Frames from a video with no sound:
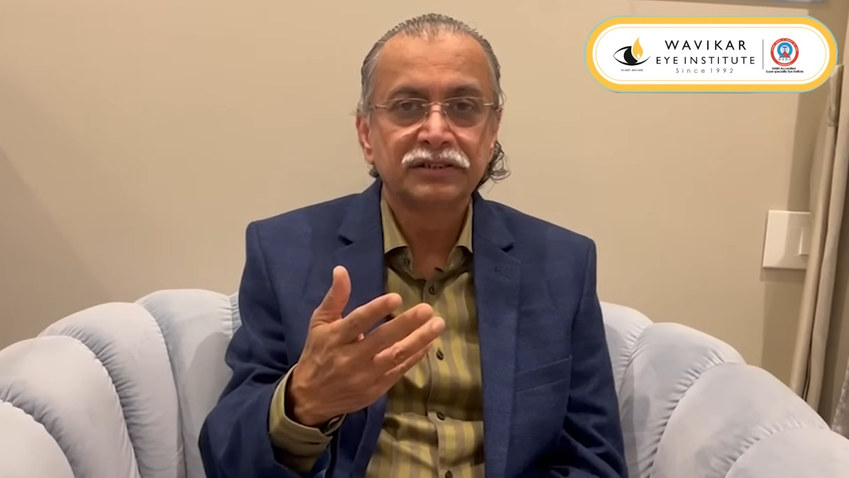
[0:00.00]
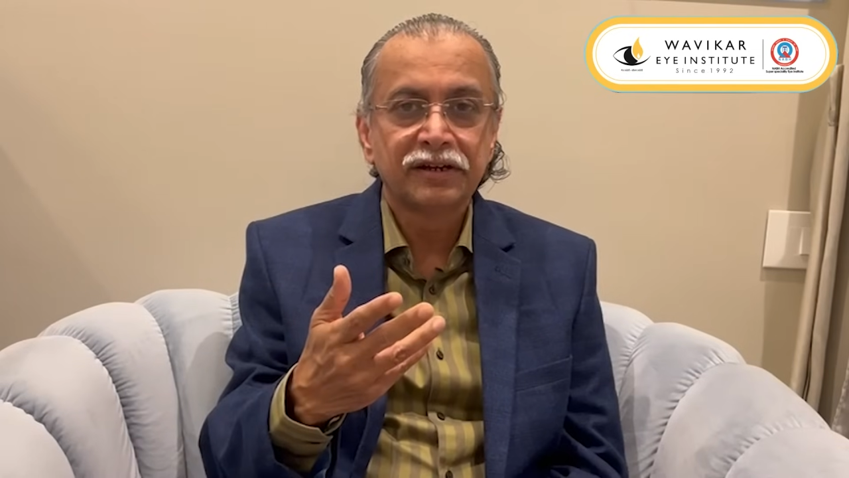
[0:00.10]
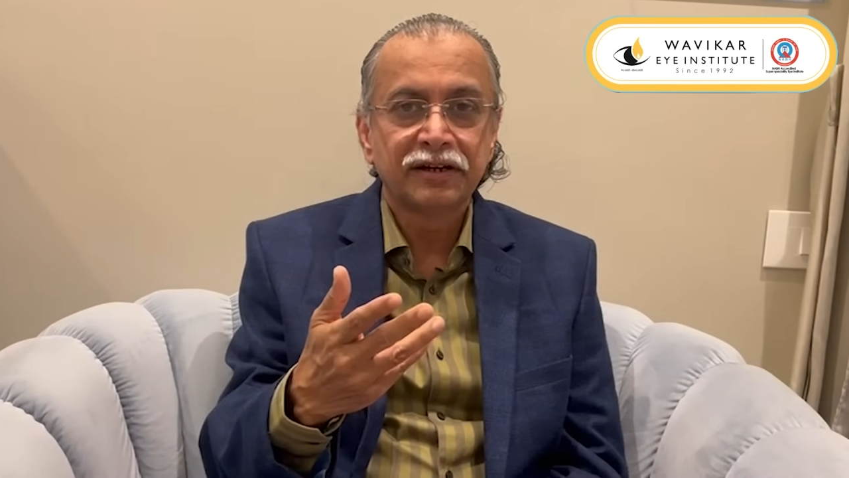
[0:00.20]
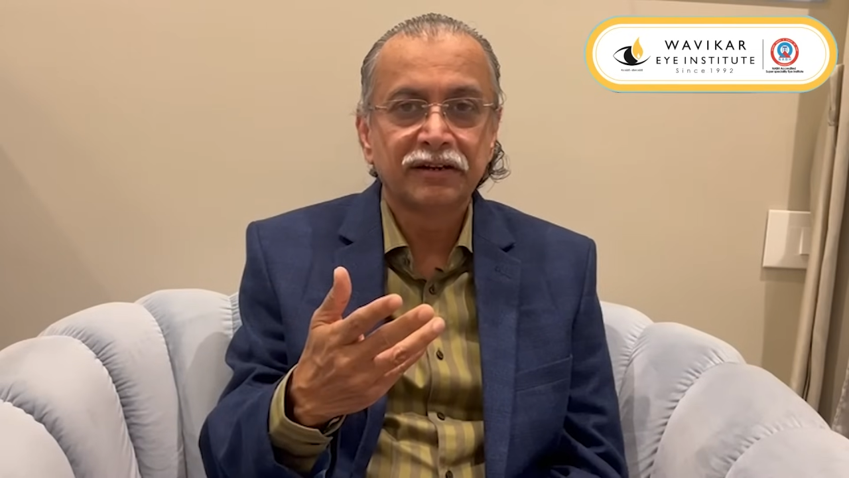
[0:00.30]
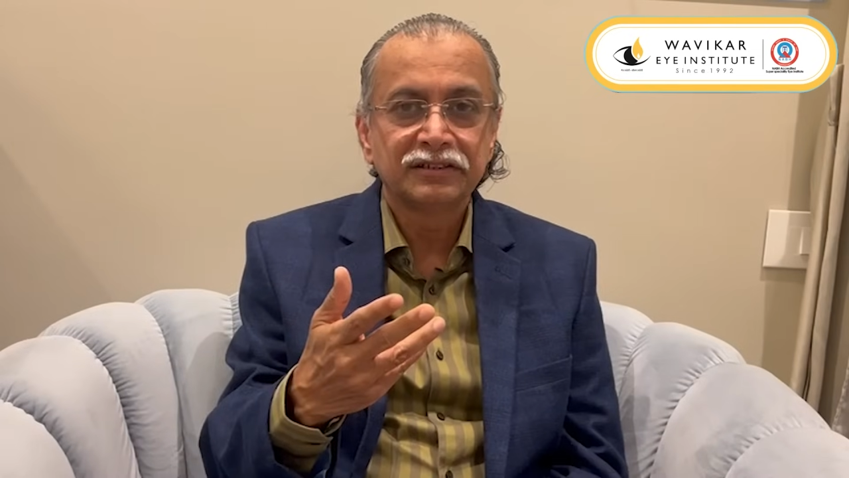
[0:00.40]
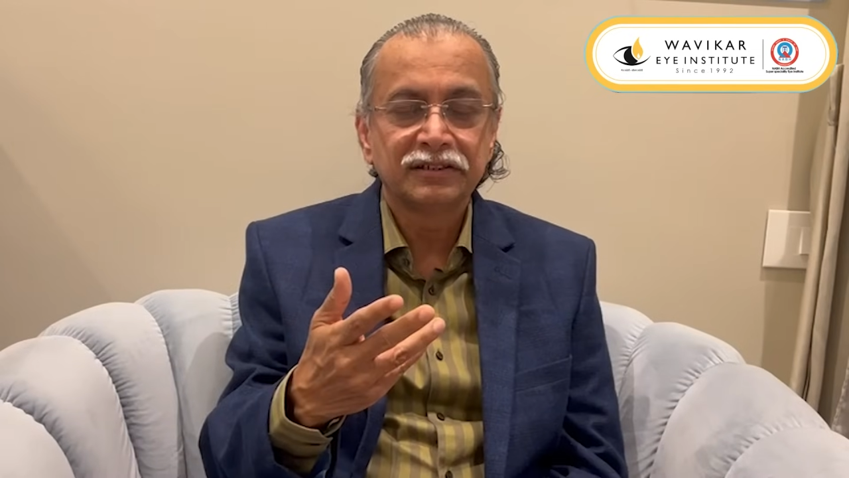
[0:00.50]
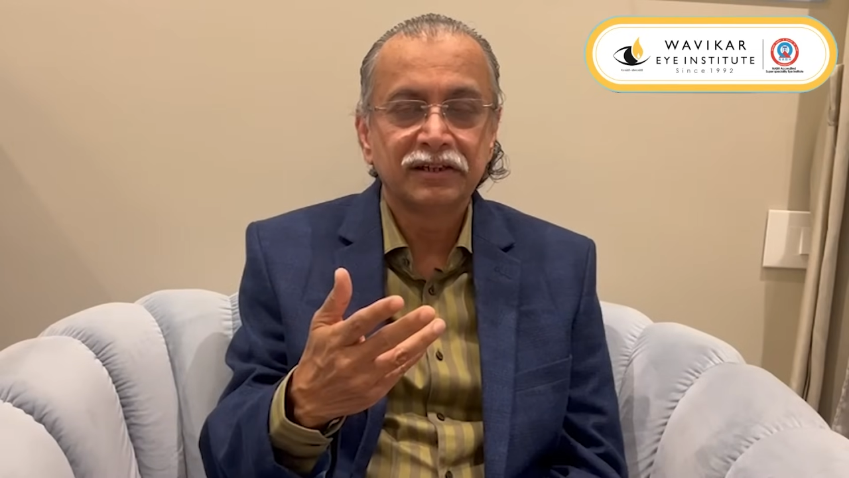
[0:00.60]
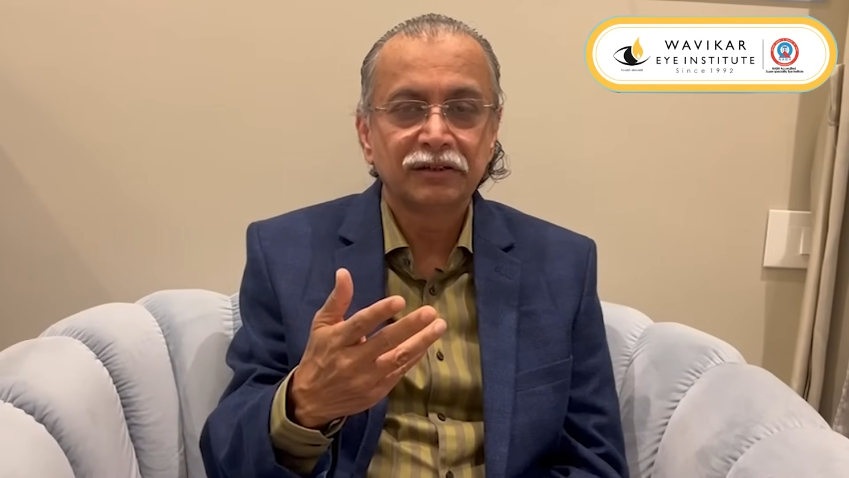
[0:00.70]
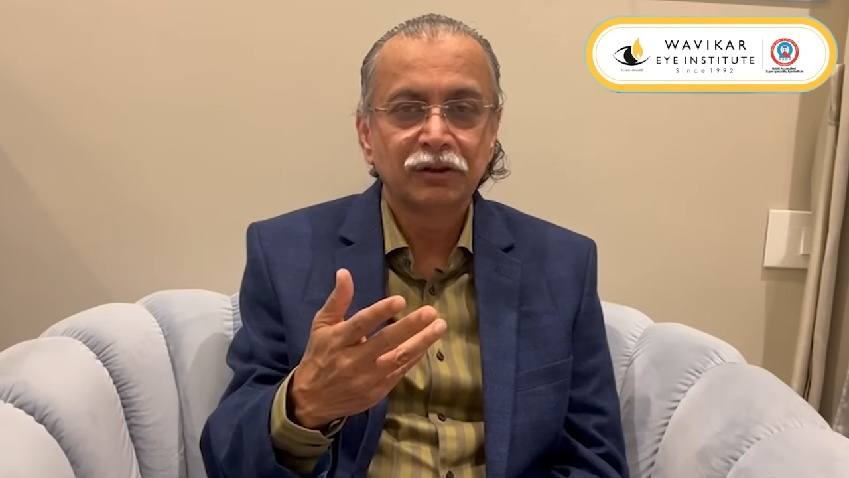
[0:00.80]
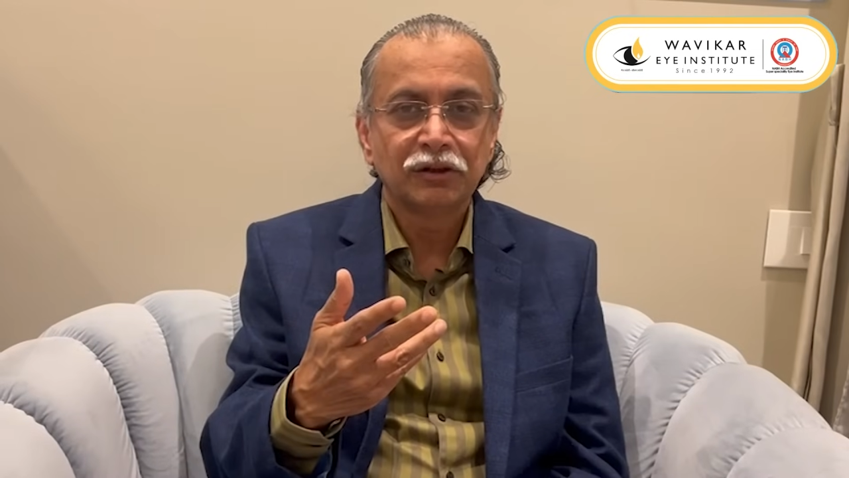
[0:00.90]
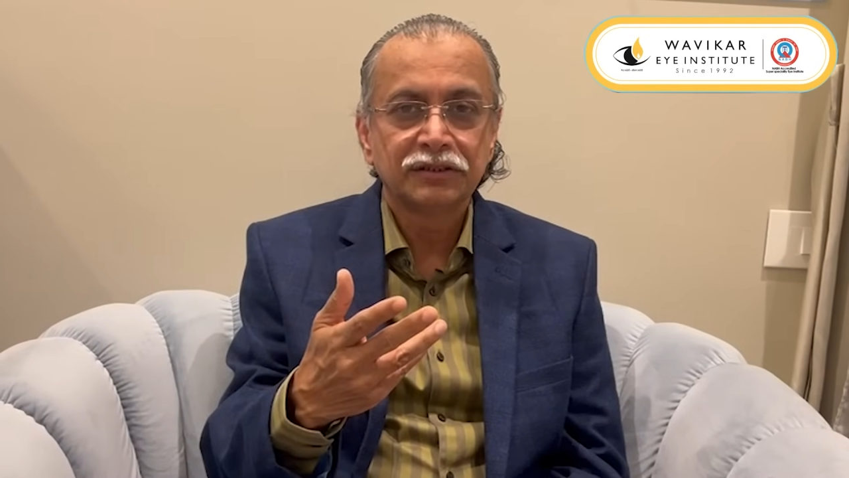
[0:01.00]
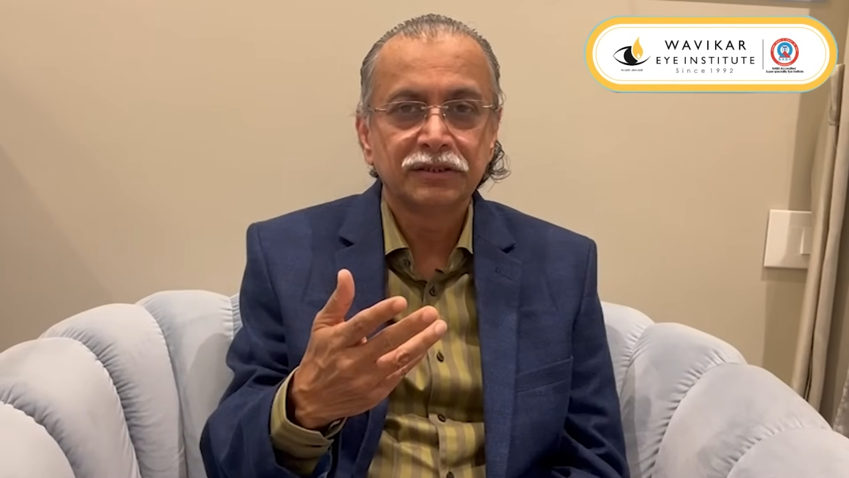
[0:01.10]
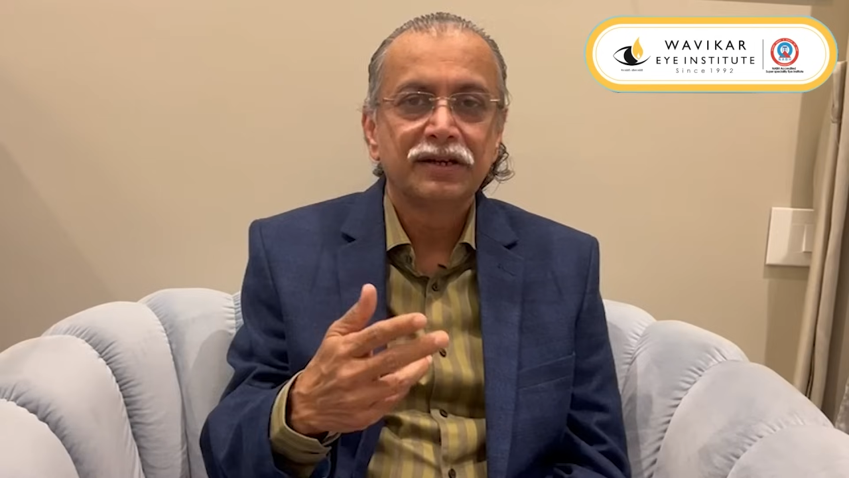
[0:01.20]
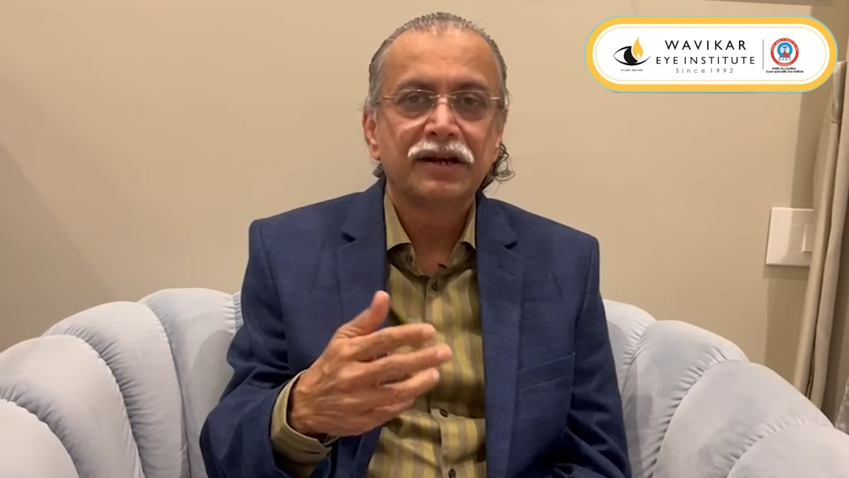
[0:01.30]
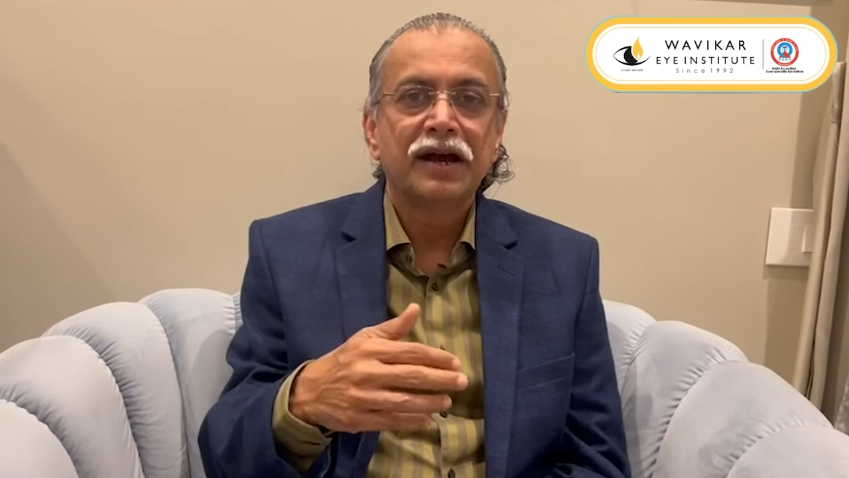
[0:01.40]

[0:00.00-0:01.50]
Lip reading: ray tracing technology,